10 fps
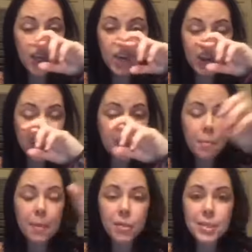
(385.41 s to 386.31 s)
You actually have to
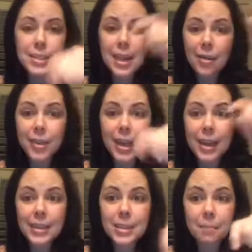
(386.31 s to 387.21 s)
melt it down to get
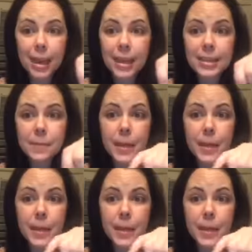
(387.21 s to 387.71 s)
it to mix,